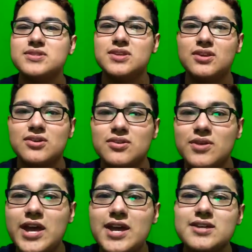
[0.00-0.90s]
You know,
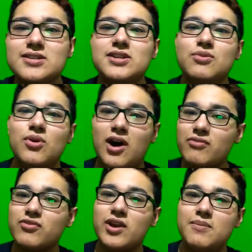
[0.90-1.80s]
she will
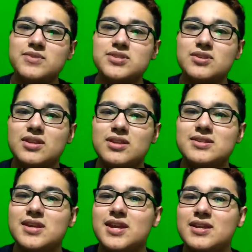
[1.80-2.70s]
offer him
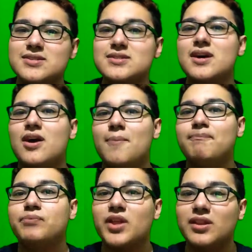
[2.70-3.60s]
to get his
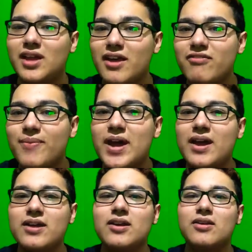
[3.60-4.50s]
life
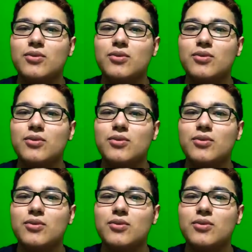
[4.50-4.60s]
back.